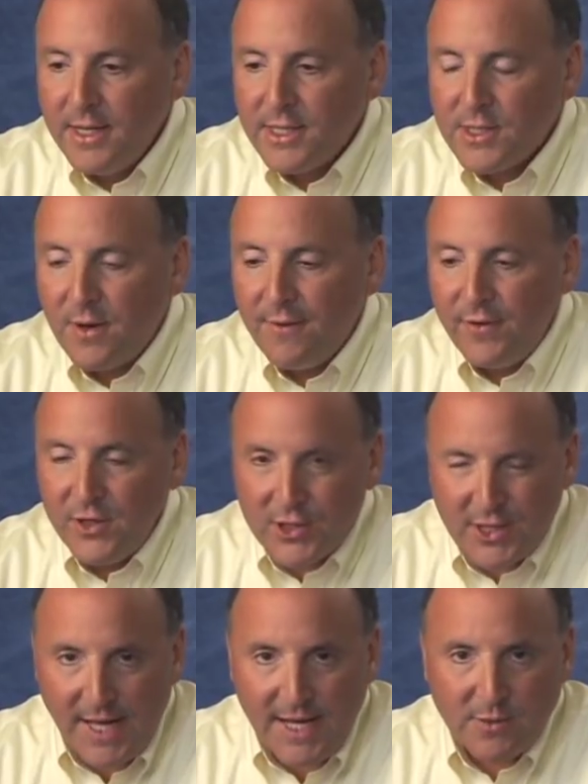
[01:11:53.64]
So I finished
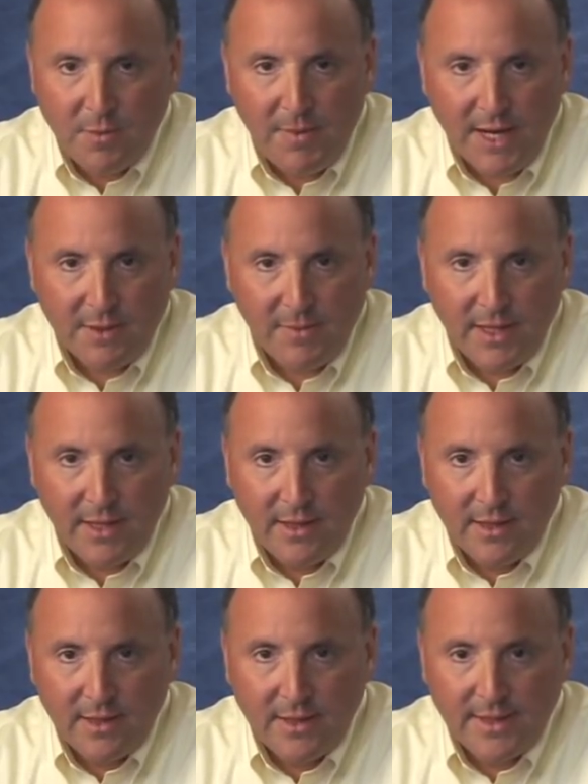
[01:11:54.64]
class, went back to my
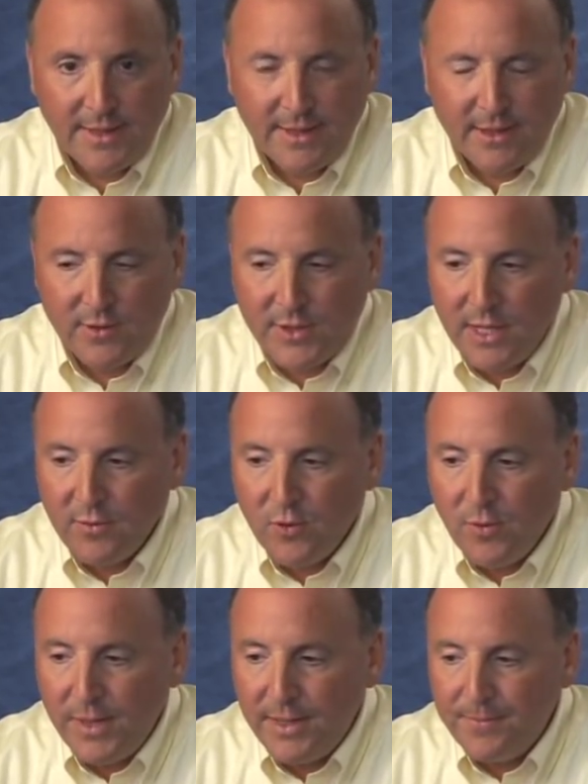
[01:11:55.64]
uh, hotel
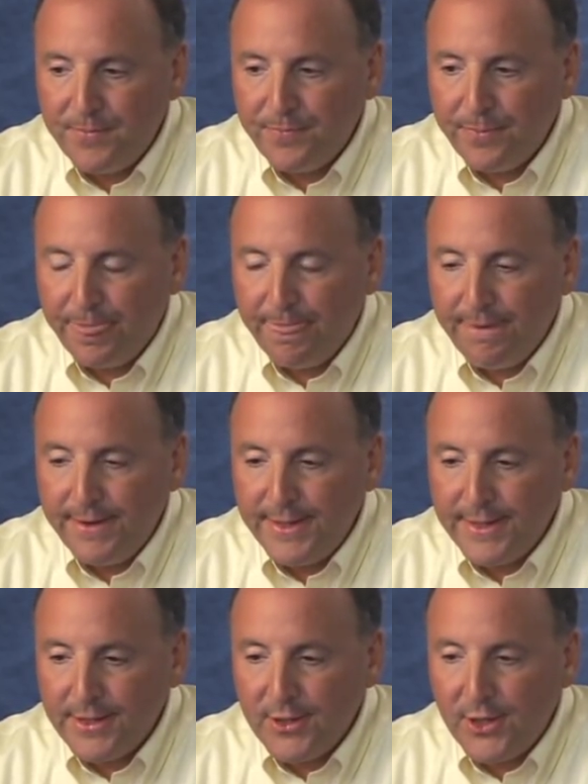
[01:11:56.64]
room, and
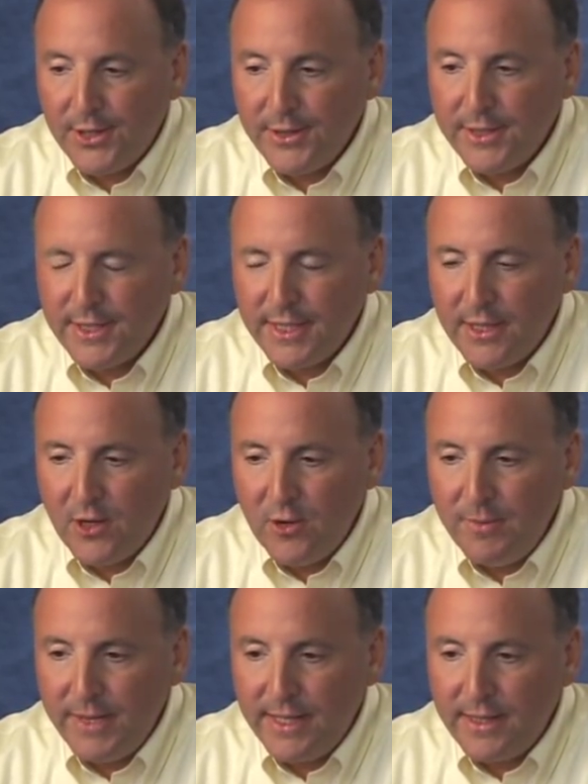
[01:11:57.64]
uh, called uh,
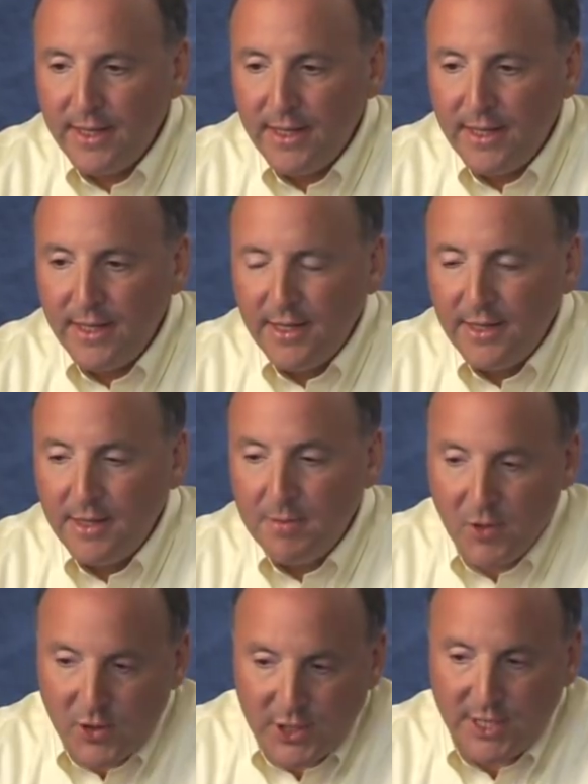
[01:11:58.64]
home. And the
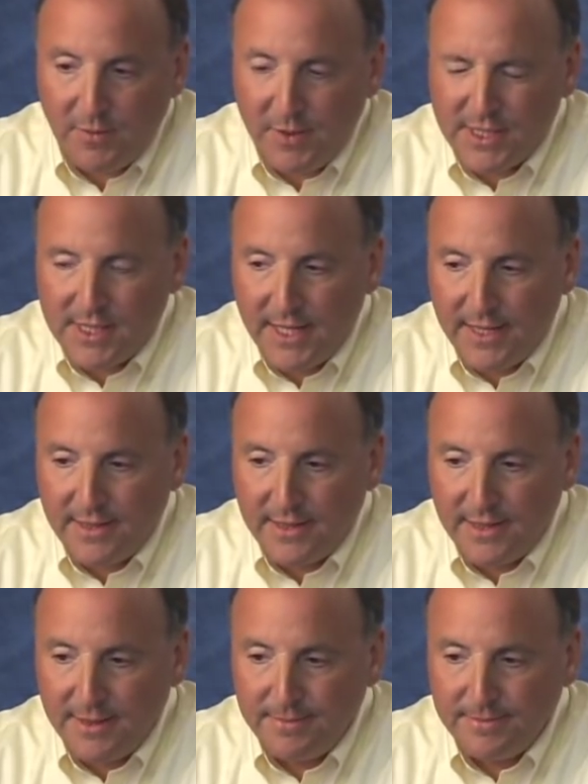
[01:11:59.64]
emergency was that
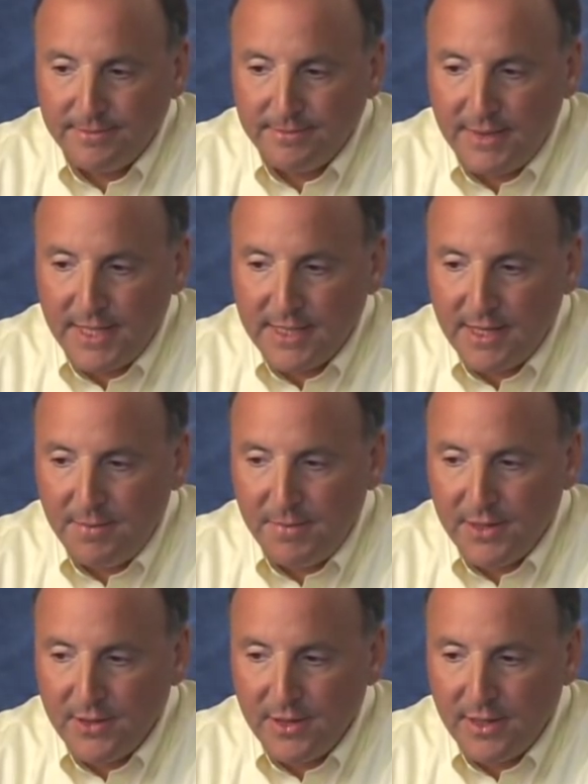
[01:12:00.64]
um, my
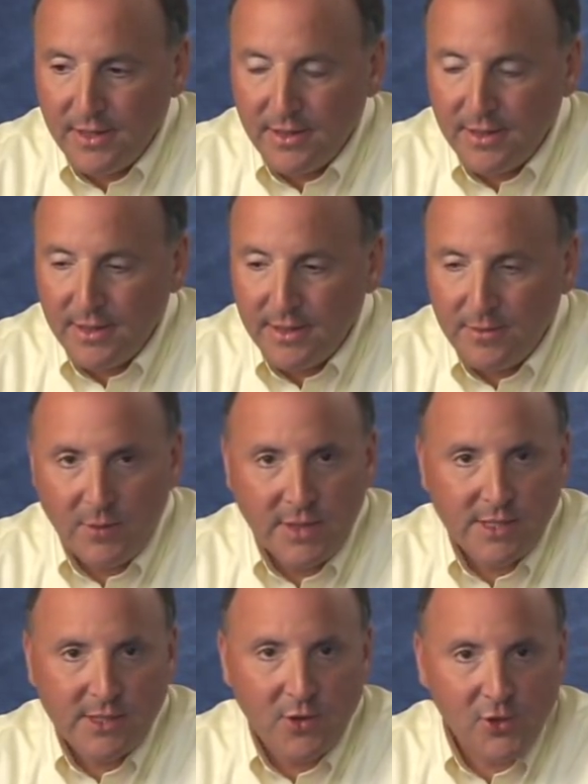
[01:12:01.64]
stepmother uh,
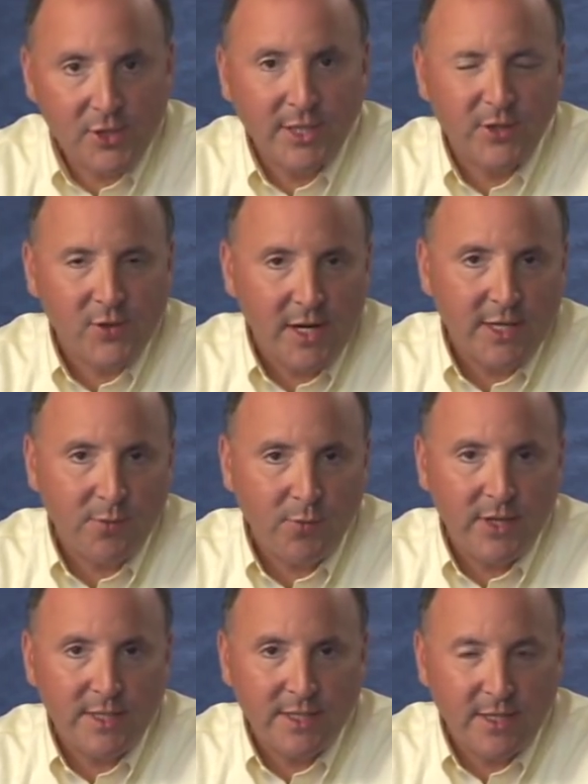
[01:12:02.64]
was urgently trying to
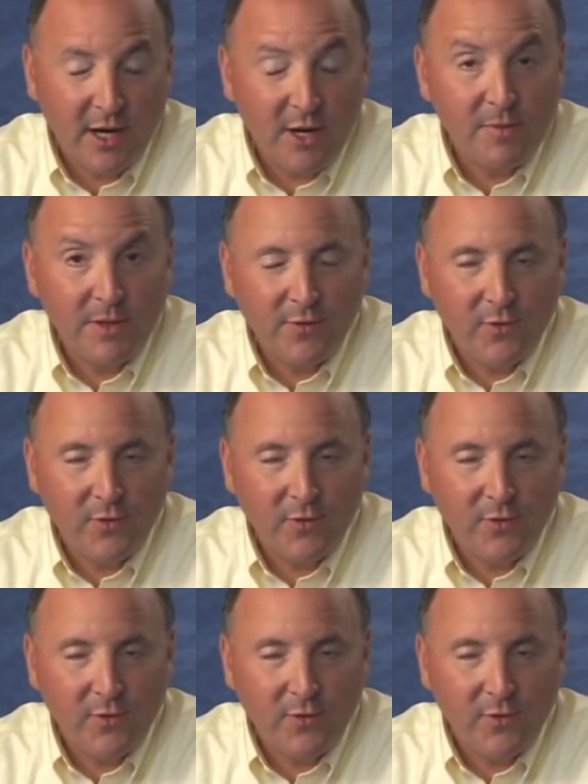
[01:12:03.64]
print a document